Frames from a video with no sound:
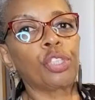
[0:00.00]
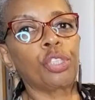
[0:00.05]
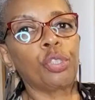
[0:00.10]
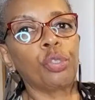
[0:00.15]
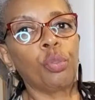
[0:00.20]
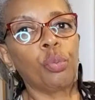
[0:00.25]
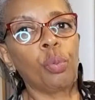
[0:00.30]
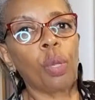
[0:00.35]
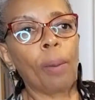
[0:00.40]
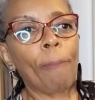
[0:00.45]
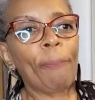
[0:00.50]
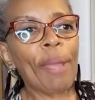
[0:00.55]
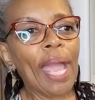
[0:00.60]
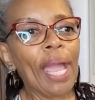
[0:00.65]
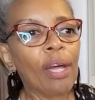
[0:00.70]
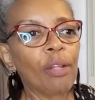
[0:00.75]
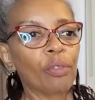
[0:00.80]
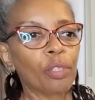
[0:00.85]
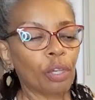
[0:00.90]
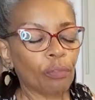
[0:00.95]
to
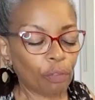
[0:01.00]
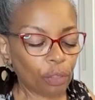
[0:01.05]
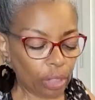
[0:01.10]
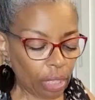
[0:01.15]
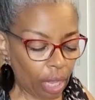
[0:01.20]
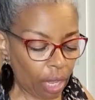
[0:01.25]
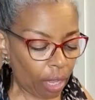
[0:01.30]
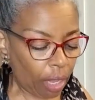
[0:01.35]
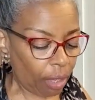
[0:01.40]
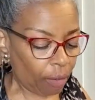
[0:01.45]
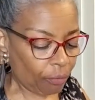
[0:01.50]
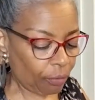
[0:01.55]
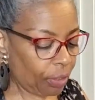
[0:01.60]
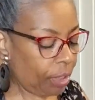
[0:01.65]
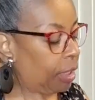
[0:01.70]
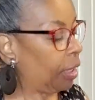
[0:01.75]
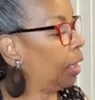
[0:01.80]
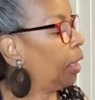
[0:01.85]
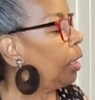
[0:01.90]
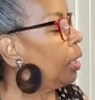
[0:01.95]
Pound of Love.
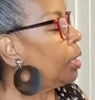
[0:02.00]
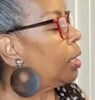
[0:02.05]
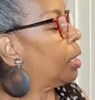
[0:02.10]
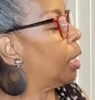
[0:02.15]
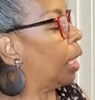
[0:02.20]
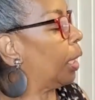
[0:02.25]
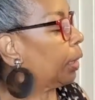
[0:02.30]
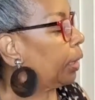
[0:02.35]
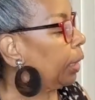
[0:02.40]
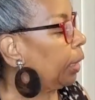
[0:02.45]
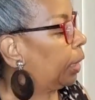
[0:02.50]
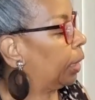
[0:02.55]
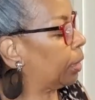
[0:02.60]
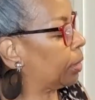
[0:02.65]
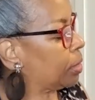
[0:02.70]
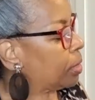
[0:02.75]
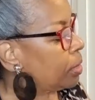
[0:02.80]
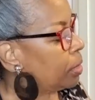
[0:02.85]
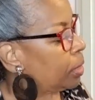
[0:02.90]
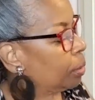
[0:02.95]

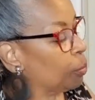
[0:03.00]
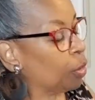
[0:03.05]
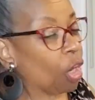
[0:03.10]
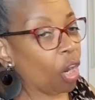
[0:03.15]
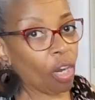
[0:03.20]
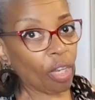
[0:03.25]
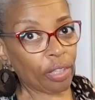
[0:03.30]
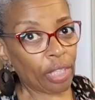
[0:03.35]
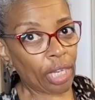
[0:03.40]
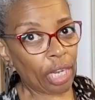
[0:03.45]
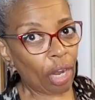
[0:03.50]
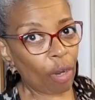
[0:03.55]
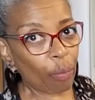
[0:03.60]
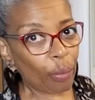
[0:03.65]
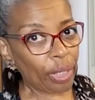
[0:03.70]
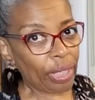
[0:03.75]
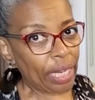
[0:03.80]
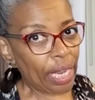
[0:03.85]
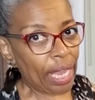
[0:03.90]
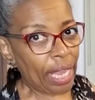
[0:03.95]
Again, some yarn that I
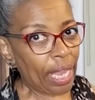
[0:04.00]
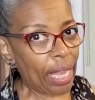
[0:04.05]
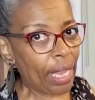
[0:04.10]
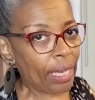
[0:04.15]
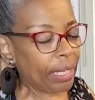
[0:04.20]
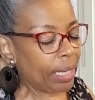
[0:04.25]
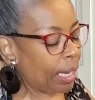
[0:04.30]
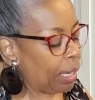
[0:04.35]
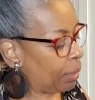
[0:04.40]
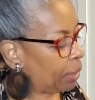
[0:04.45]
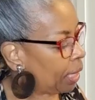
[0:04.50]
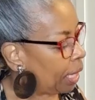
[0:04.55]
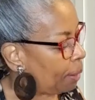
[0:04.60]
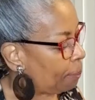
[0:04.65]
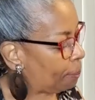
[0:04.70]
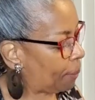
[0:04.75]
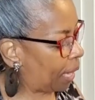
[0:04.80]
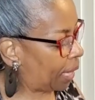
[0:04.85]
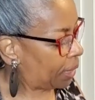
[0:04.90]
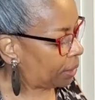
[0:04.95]
already had and
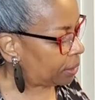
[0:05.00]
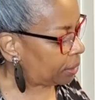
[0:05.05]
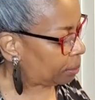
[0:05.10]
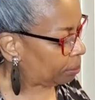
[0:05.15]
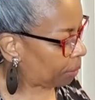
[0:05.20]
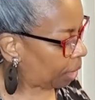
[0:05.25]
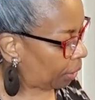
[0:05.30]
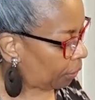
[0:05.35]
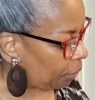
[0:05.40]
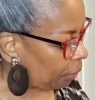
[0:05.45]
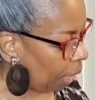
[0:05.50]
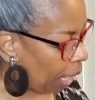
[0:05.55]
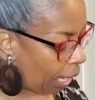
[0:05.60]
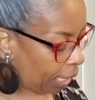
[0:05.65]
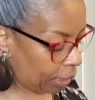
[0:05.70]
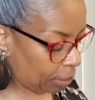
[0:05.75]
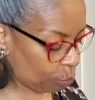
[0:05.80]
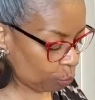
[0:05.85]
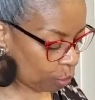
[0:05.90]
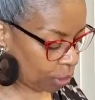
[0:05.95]
had made some other
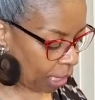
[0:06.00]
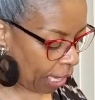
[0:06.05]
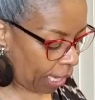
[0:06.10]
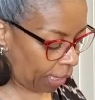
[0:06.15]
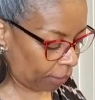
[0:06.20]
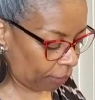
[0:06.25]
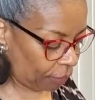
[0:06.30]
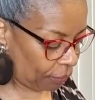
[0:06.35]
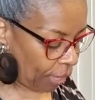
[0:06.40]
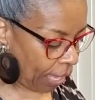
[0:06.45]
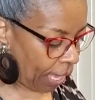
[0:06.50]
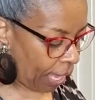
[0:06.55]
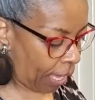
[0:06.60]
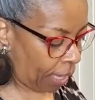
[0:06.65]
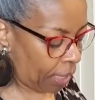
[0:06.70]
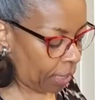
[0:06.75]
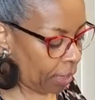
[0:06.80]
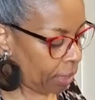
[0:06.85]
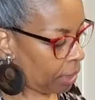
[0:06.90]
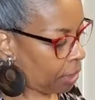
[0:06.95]
items out of
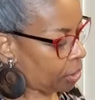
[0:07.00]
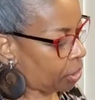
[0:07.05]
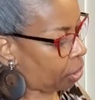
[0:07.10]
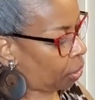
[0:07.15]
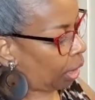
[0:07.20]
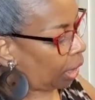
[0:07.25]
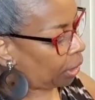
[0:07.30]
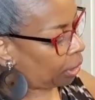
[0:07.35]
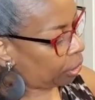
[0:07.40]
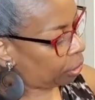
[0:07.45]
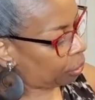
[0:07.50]
that. So I